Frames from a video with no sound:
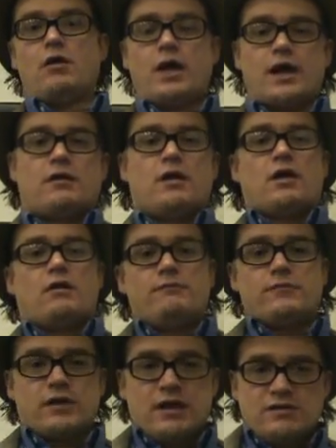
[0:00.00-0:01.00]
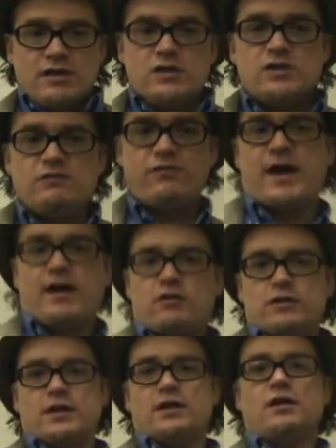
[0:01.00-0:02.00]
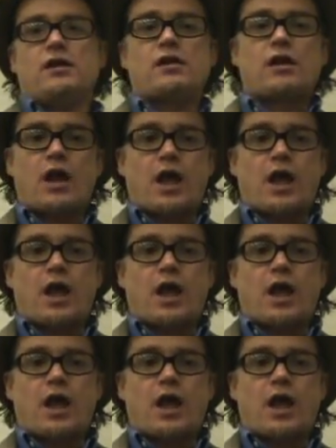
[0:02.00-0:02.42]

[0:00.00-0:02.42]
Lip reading: Okay, contingent faculty